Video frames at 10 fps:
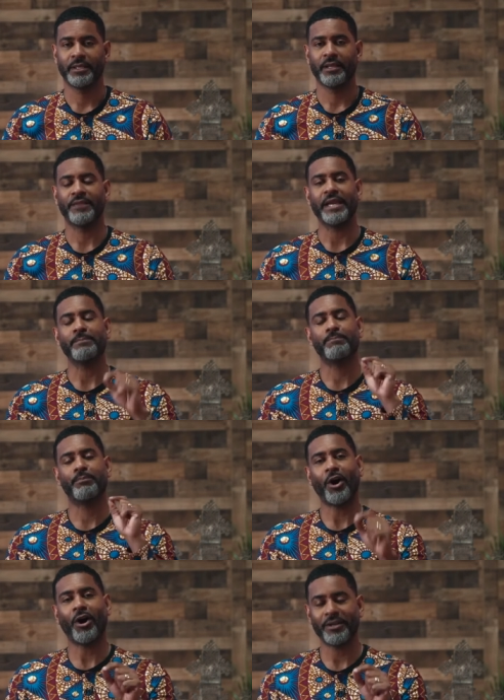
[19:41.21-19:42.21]
They
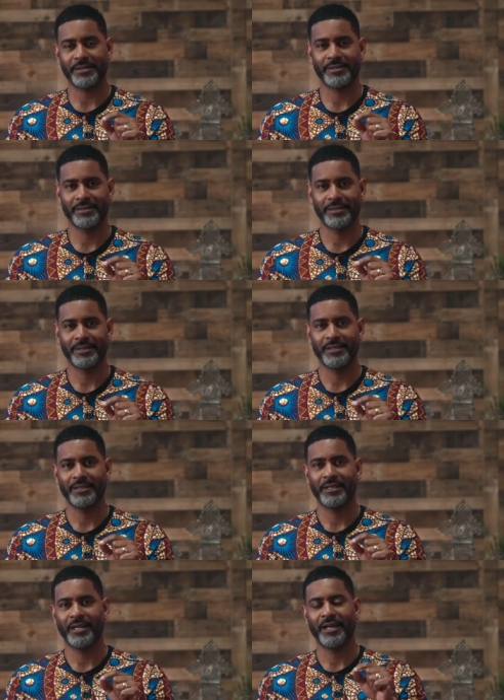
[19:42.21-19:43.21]
bought
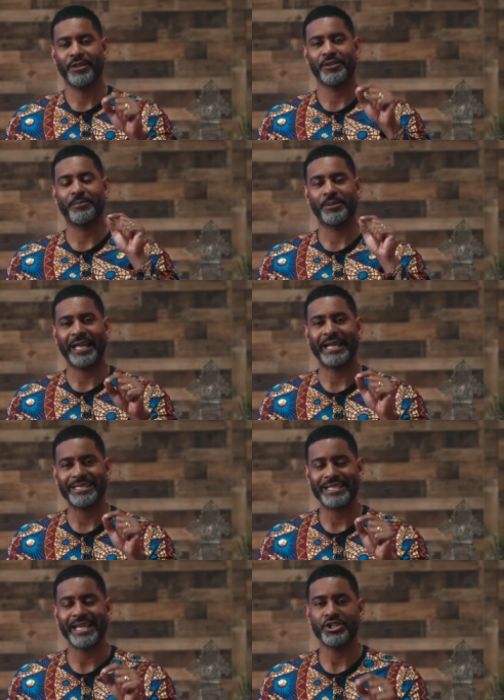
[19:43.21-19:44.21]
the
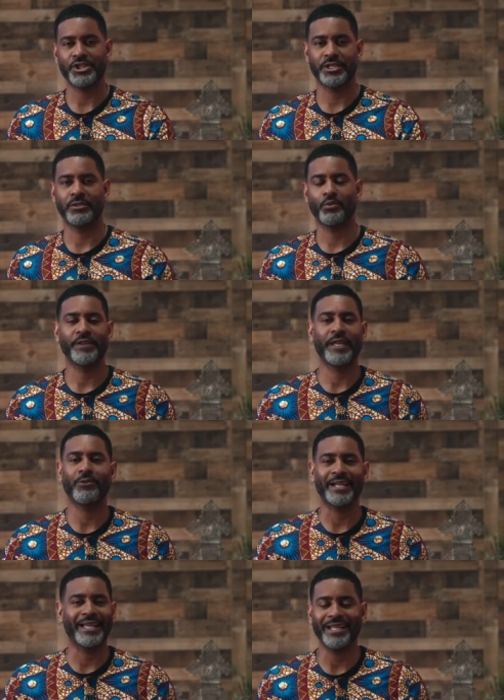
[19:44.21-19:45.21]
plantation where they
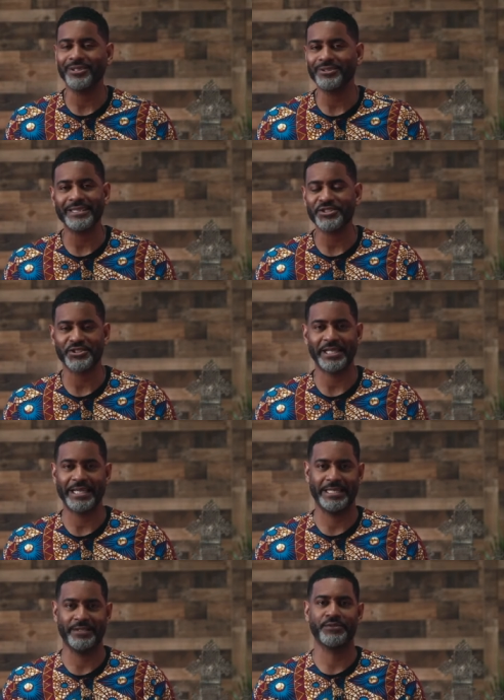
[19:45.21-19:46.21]
were held as
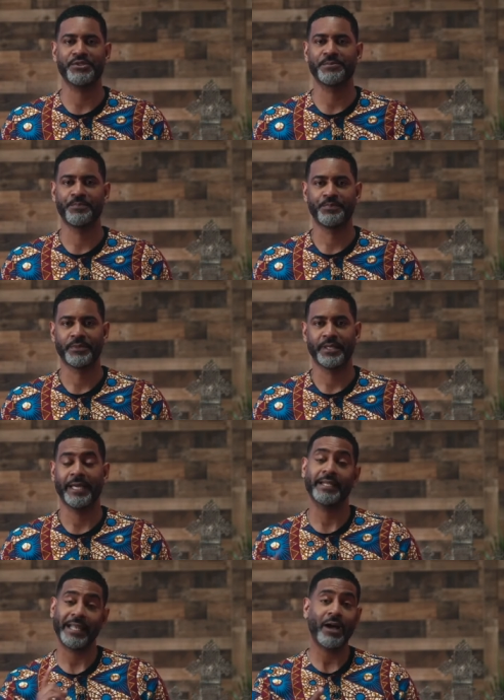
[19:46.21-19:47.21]
slaves
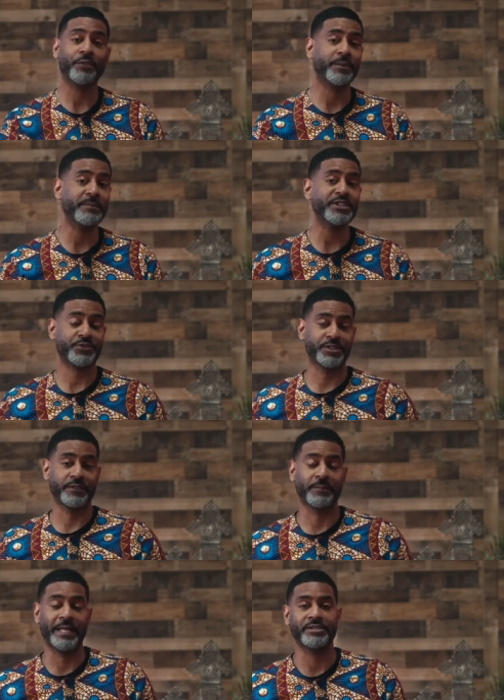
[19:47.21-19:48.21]
and allowed the mistress of
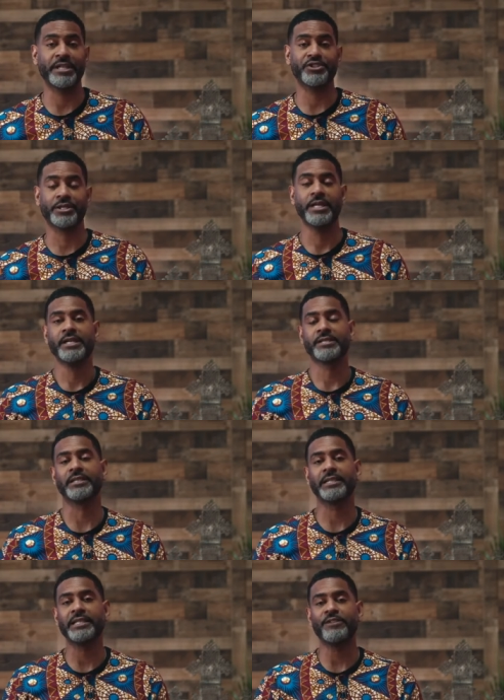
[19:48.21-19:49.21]
the plantation to
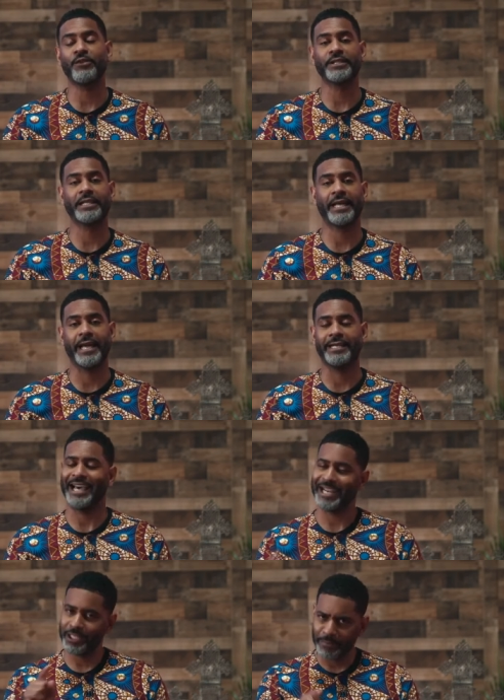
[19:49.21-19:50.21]
live on the land,
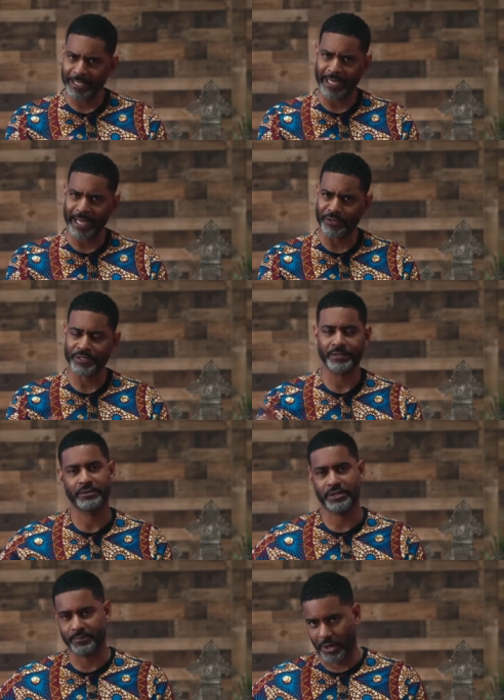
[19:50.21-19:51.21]
not in the big house,
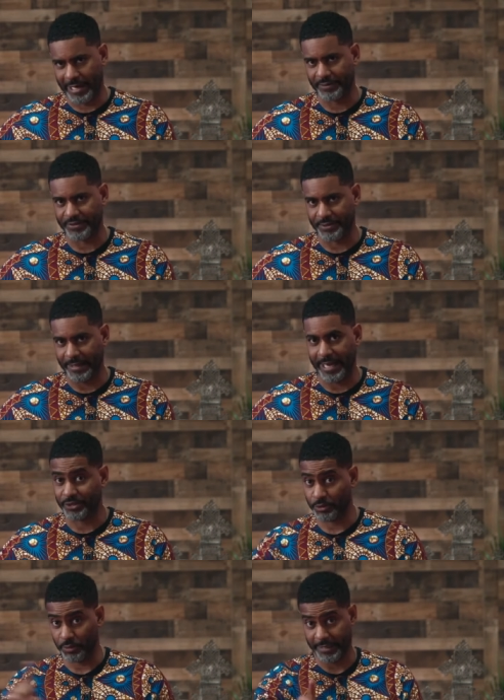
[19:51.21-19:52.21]
small house in the back.
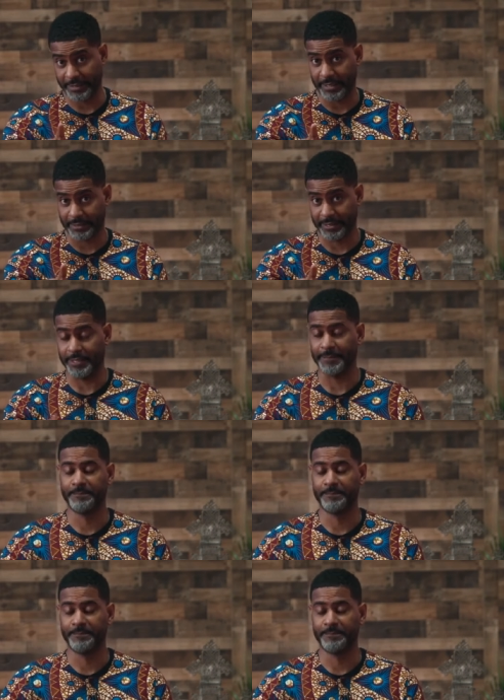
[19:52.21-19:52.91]
Just want to make that clear.